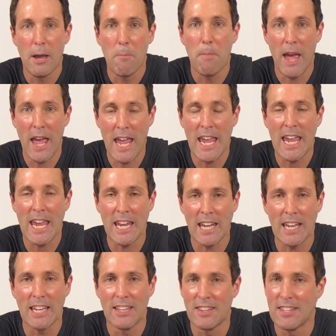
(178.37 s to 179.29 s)

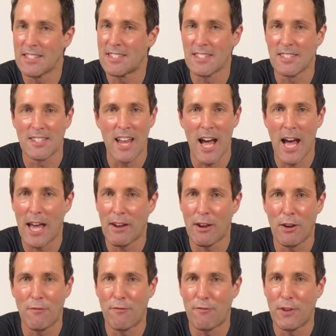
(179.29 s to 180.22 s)
Pain, this is
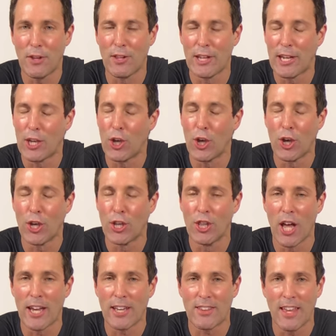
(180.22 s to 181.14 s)
not feeling good
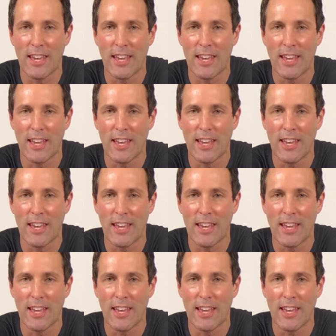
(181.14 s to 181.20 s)
like